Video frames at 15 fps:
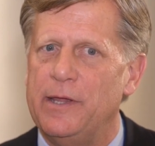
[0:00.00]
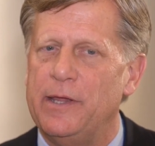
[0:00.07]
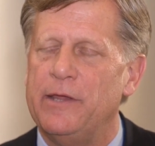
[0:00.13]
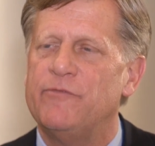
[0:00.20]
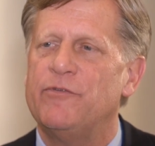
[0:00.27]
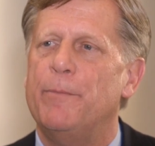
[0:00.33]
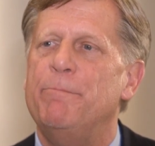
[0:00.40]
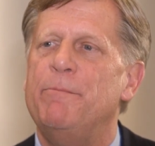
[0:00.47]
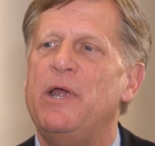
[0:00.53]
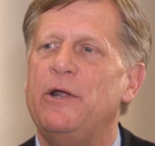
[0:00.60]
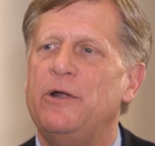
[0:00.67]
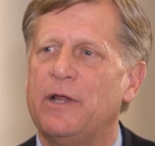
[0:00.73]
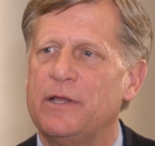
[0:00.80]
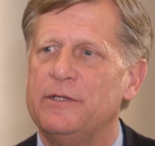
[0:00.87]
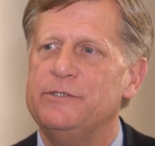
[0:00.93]
if
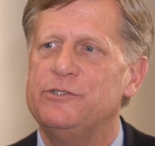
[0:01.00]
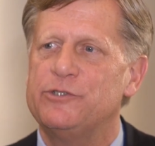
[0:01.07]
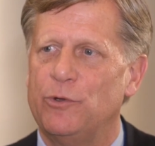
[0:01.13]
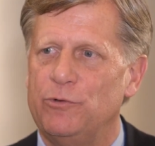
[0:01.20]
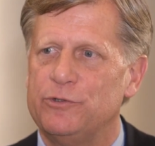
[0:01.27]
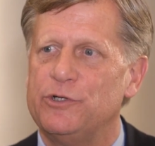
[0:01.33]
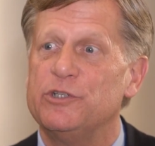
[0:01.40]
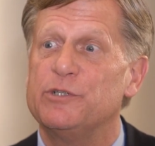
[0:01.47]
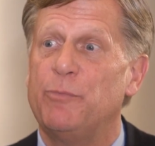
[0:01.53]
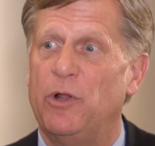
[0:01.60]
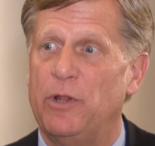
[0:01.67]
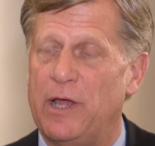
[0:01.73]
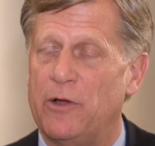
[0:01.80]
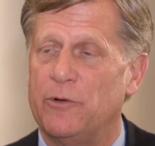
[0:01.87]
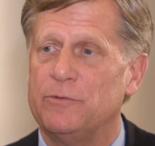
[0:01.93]
American soldiers
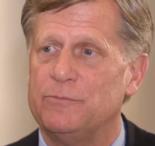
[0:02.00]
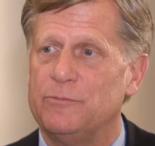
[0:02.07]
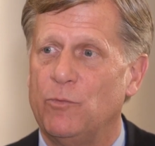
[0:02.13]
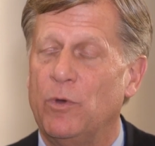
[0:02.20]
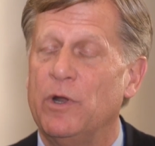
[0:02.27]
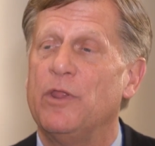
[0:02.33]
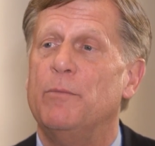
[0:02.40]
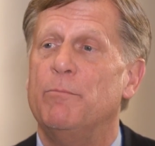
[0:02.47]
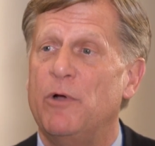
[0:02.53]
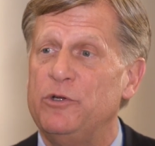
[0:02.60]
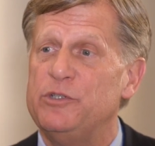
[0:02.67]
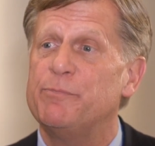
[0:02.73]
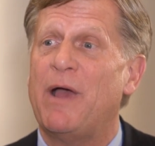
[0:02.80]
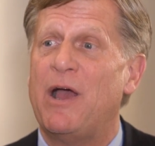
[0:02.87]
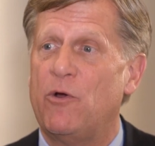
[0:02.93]
pull out, one of the
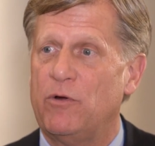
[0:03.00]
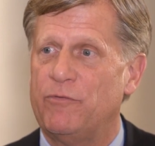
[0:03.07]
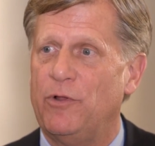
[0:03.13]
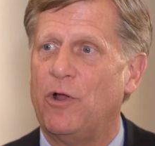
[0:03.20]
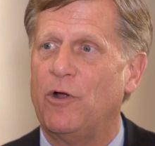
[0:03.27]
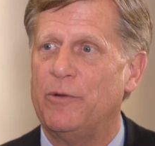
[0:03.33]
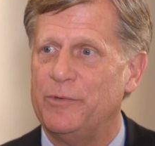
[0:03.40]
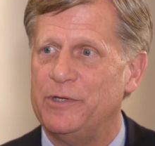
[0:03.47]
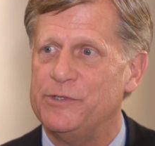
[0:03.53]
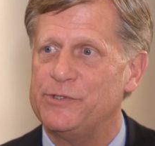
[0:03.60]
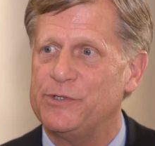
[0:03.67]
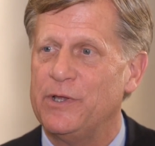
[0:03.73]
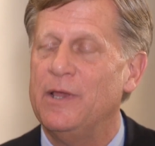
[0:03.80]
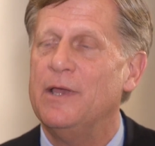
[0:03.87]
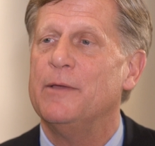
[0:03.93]
most powerful
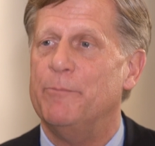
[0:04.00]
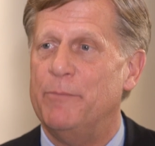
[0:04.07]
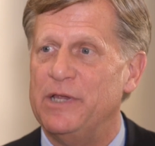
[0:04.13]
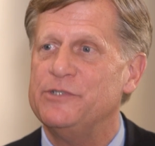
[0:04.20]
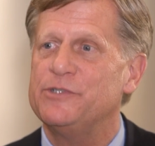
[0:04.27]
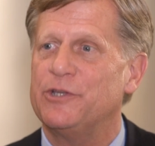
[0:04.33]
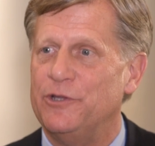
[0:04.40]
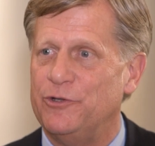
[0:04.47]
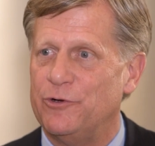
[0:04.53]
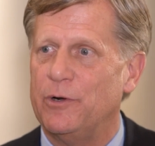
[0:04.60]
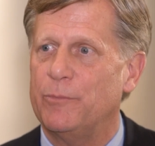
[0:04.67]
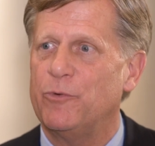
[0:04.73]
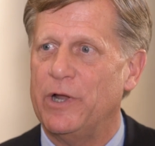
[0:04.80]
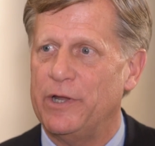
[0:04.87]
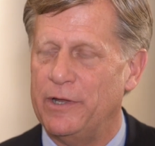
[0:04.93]
armies based in
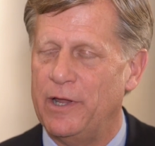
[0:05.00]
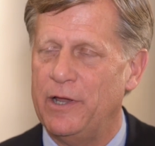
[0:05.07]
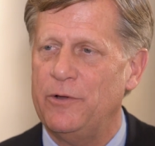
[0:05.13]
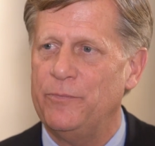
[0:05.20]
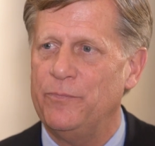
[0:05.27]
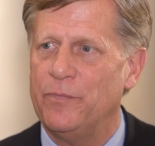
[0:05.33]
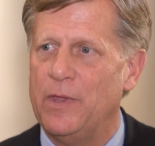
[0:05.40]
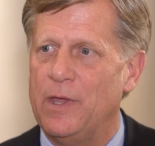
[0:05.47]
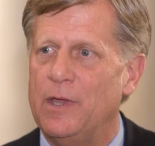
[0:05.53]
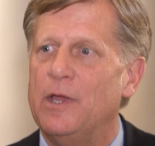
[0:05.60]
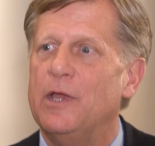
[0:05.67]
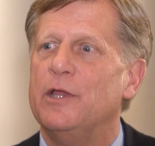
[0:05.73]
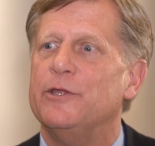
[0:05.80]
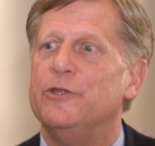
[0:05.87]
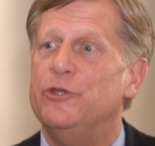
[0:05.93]
Europe right now,
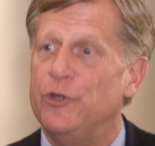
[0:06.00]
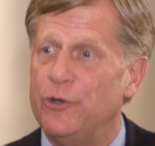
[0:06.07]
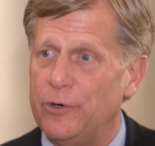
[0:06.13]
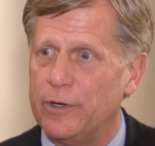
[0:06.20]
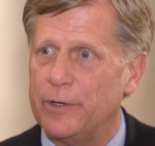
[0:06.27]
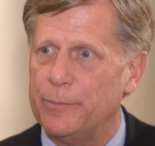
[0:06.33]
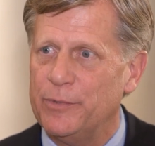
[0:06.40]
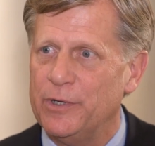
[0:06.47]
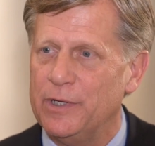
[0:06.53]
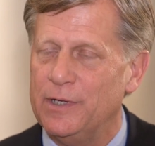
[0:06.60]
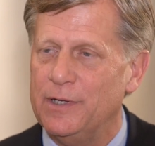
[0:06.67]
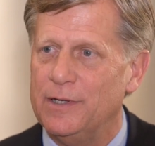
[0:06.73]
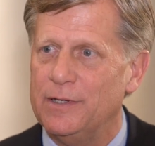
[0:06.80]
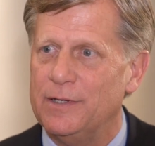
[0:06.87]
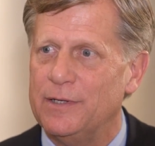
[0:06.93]
Europe
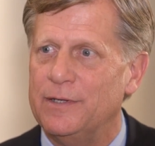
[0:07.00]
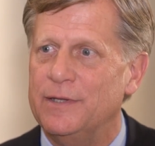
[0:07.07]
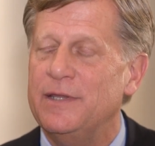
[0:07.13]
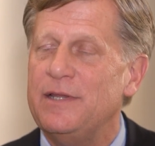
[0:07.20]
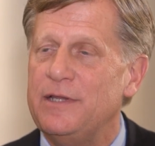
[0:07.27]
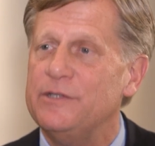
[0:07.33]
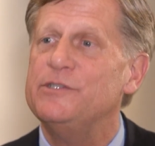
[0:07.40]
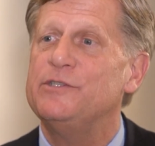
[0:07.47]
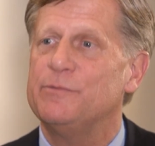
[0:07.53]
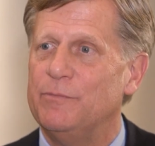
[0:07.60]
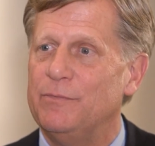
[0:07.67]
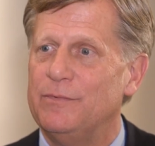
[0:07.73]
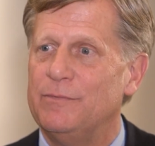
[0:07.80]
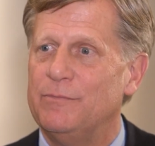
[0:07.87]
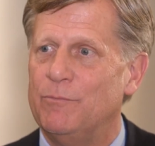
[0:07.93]
needs
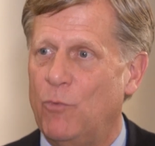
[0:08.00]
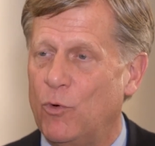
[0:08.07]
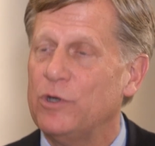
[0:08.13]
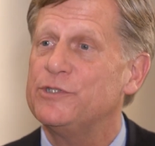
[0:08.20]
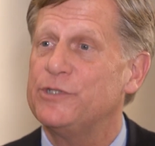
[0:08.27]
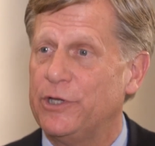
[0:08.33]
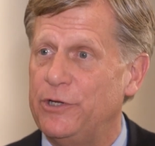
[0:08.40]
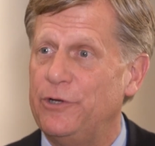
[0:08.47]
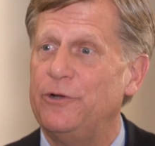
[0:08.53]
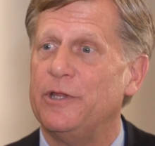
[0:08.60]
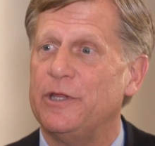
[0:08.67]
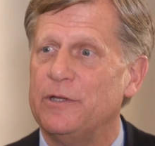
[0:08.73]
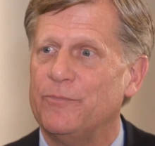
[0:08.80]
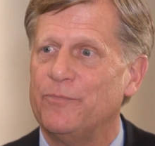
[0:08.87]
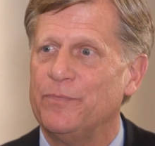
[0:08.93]
more
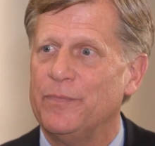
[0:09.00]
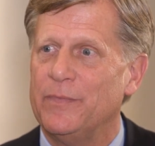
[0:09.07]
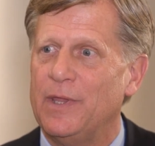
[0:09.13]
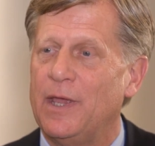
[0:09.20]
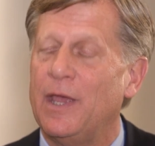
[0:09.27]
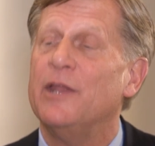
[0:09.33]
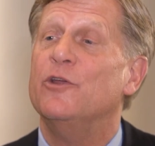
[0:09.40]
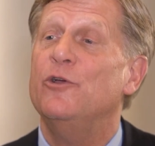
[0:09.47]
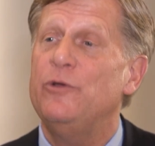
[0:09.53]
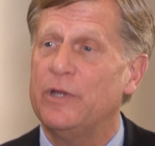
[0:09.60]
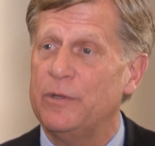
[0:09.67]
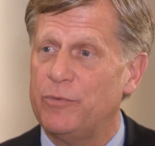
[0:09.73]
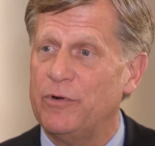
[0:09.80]
security. And who can